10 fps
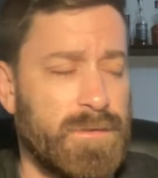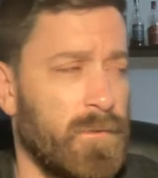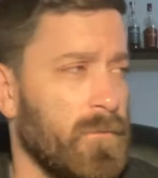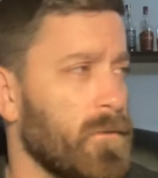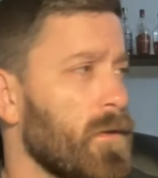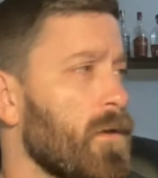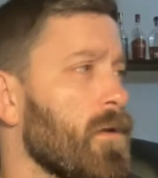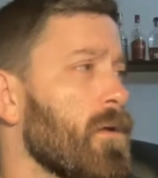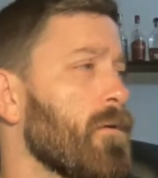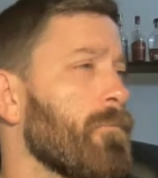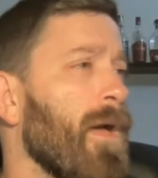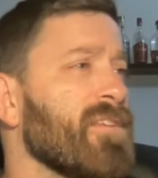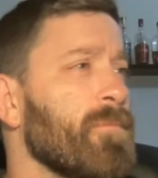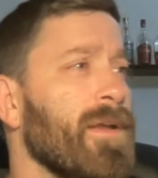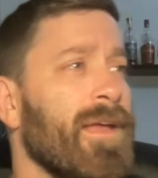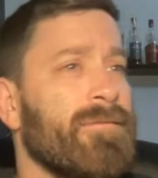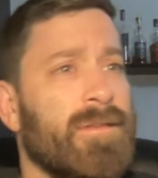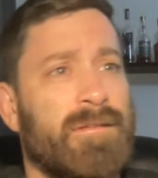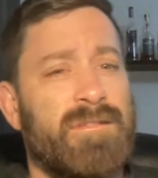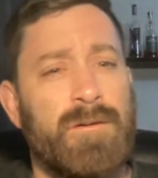So Max might have
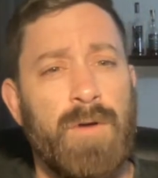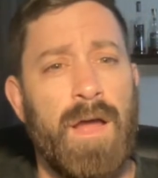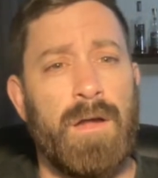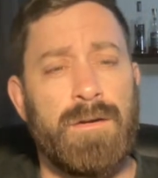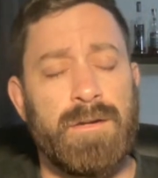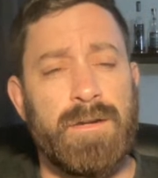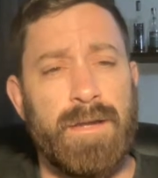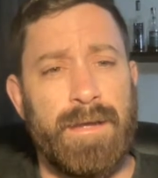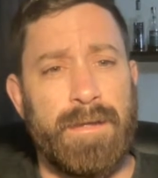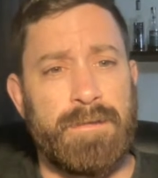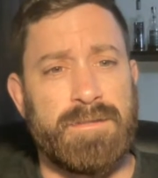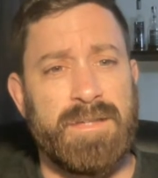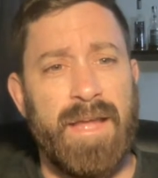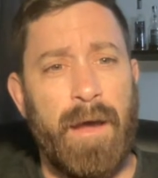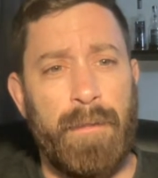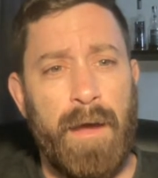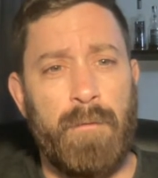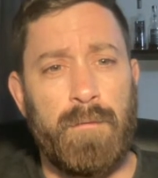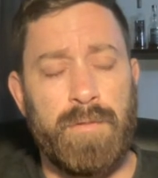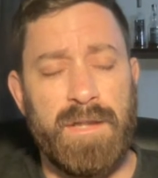to sit around and see how
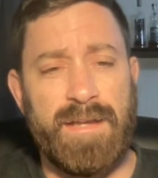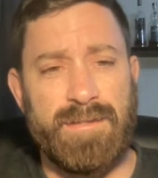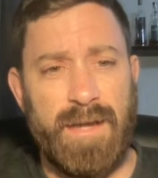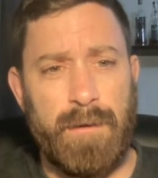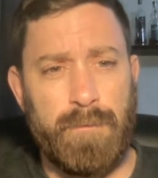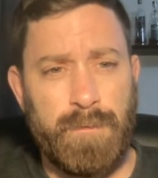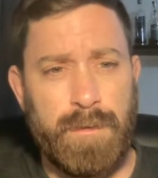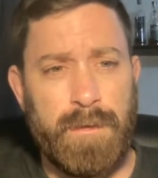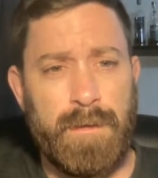that one plays out